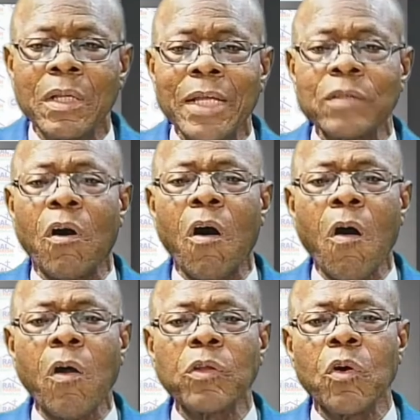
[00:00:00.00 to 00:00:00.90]
that
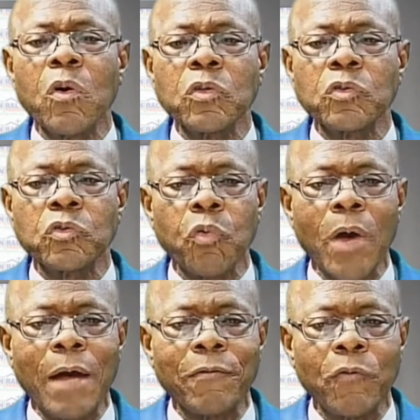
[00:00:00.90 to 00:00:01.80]
all those who
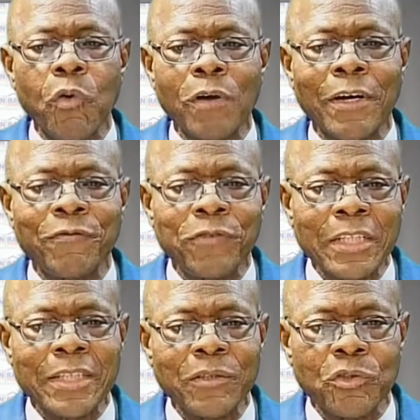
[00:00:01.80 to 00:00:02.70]
have
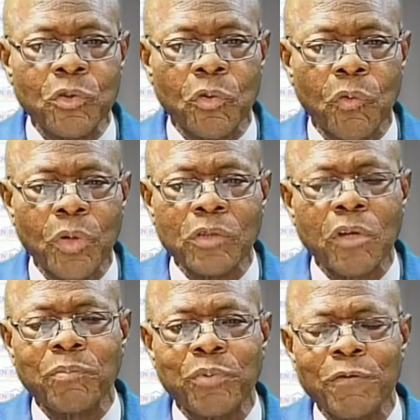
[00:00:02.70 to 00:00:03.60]
afflicted you will
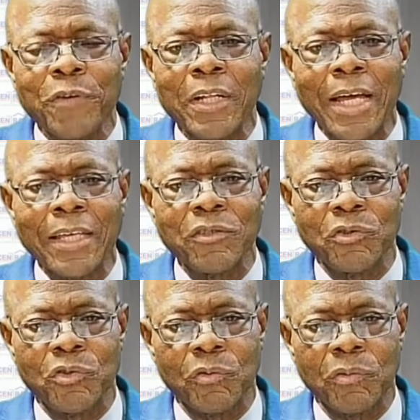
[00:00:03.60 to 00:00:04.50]
not prevail against
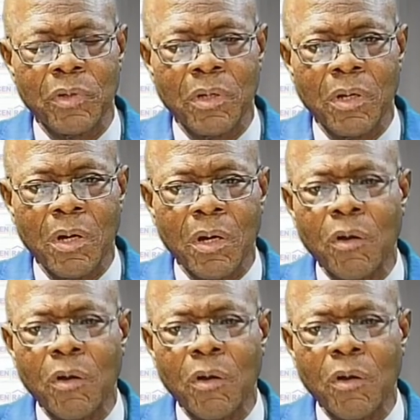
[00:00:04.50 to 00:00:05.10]
you.